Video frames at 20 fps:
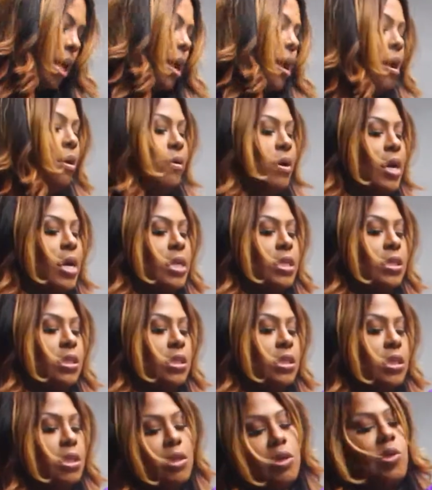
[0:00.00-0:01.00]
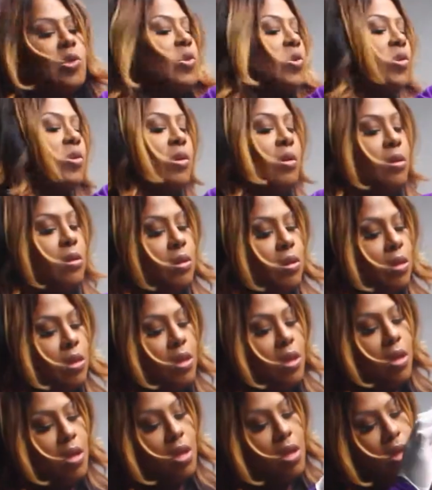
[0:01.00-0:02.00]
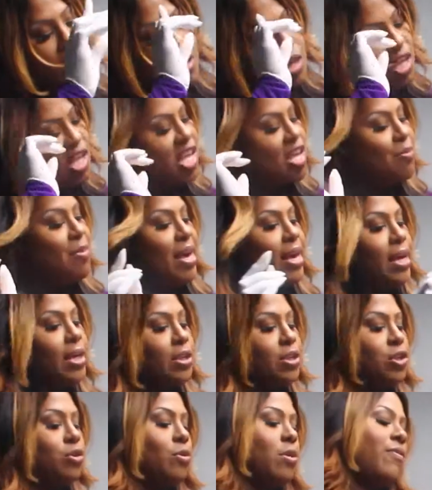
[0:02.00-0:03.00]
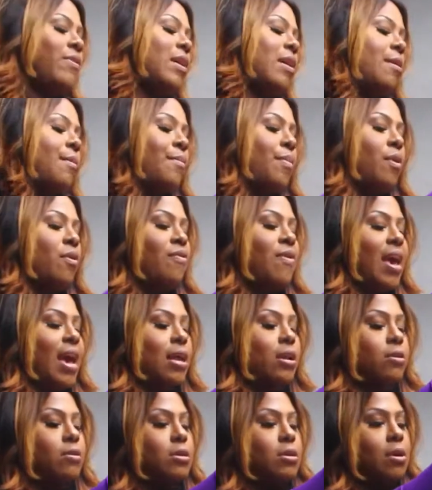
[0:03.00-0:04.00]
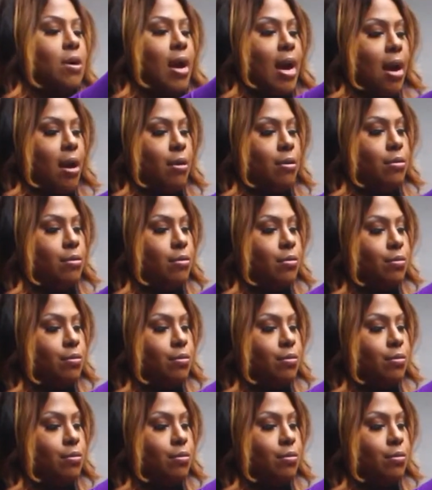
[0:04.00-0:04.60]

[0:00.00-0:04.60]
I'll undo, making sure that both handles are out.